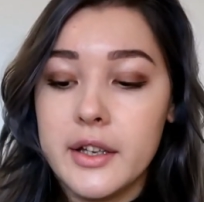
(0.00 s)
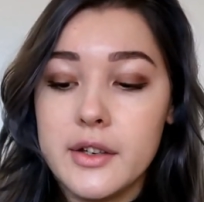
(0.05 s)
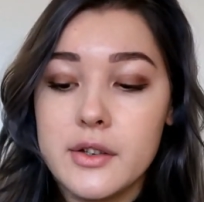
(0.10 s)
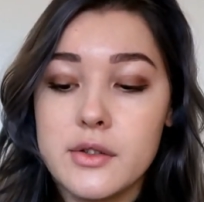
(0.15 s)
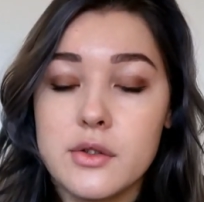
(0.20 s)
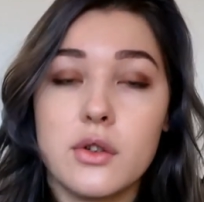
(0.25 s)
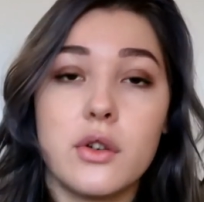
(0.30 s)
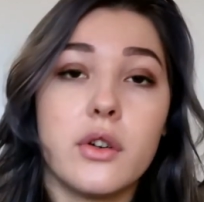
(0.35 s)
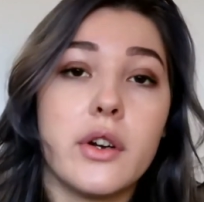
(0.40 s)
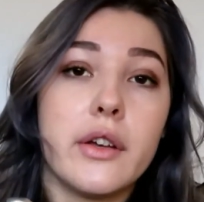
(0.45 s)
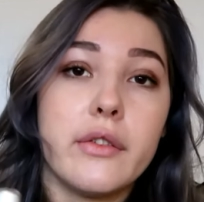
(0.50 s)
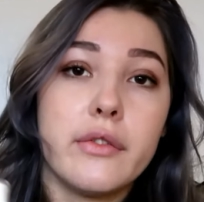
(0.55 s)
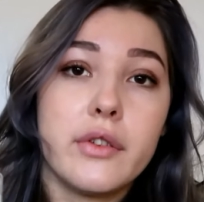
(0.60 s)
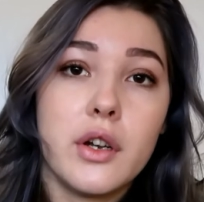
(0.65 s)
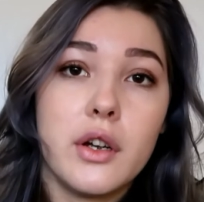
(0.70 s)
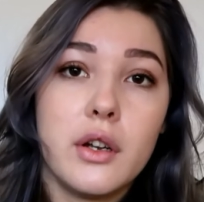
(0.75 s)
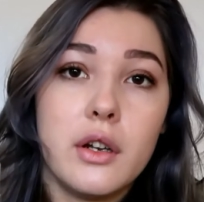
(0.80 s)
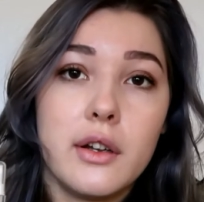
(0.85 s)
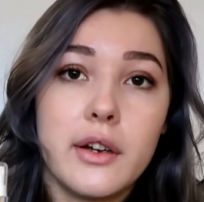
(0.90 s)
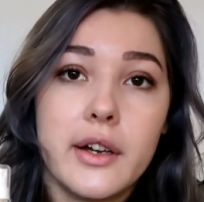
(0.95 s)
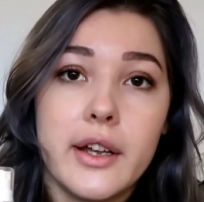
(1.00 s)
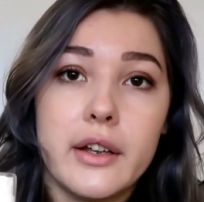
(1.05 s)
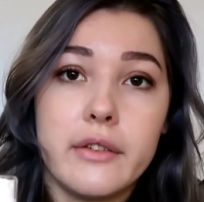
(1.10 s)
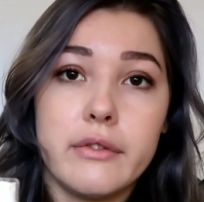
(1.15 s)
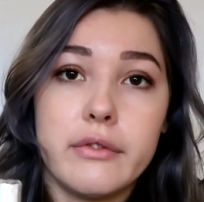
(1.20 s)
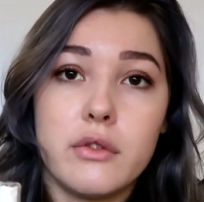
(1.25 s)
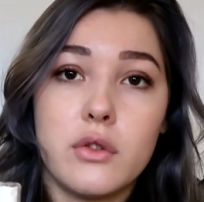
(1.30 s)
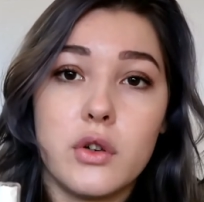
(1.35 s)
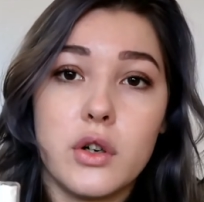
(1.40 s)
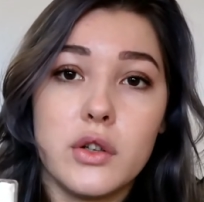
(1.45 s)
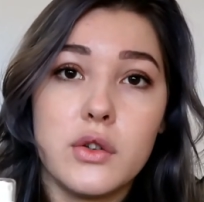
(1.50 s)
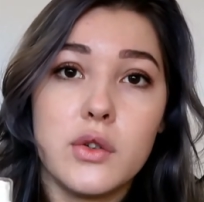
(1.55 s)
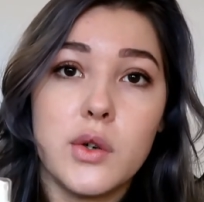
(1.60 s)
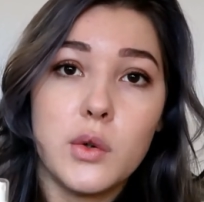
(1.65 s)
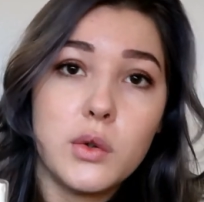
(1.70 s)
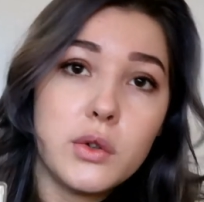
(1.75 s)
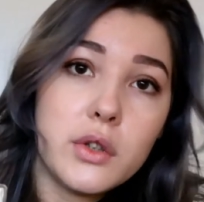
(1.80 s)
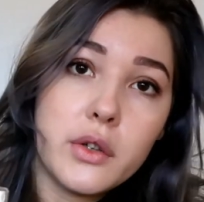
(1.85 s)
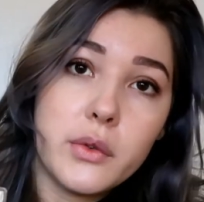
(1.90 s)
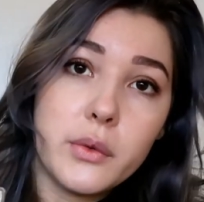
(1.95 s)
So if you're looking for a
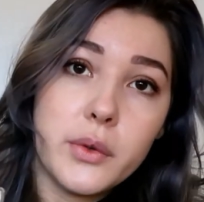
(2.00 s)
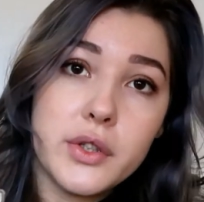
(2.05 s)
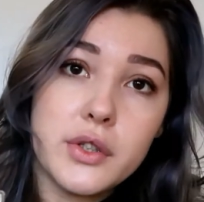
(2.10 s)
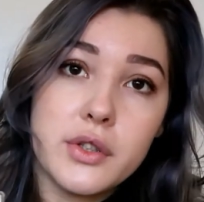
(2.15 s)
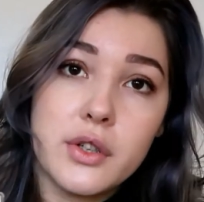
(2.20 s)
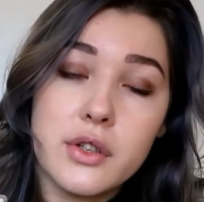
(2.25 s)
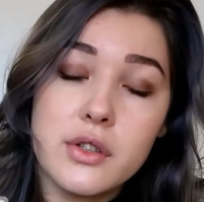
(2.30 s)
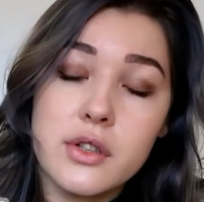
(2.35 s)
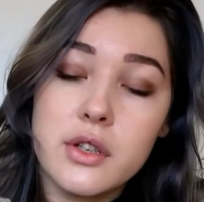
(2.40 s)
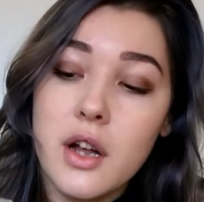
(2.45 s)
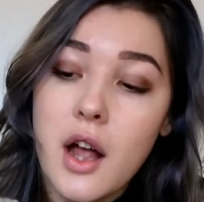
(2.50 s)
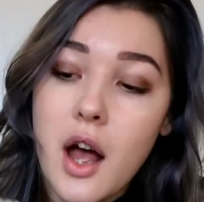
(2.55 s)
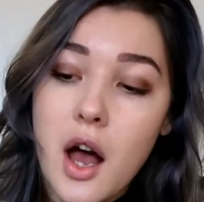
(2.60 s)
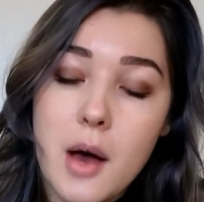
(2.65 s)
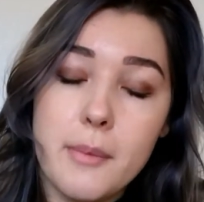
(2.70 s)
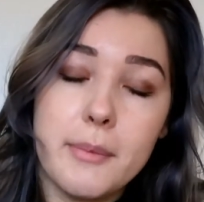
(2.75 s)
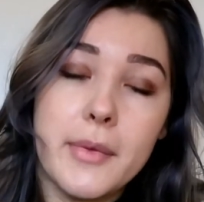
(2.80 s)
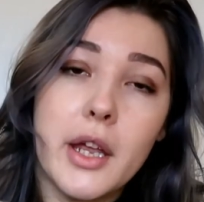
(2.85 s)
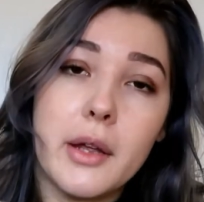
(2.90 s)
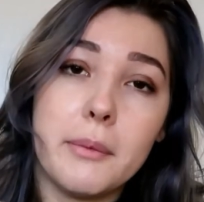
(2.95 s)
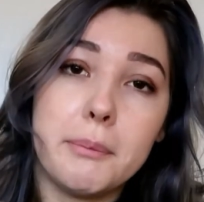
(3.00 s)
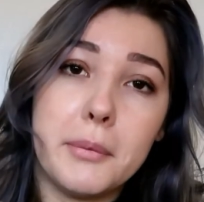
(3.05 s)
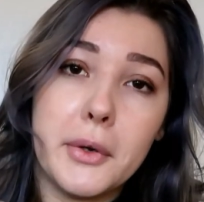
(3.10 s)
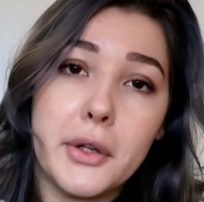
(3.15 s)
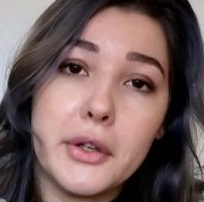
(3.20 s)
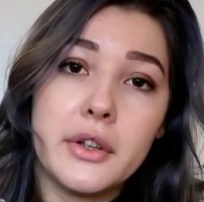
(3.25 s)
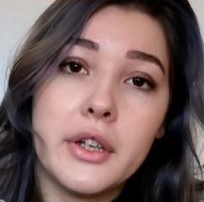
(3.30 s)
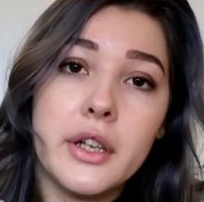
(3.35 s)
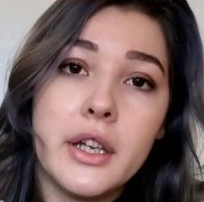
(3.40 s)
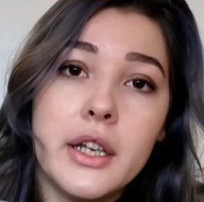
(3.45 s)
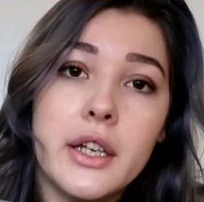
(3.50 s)
toner which is calming but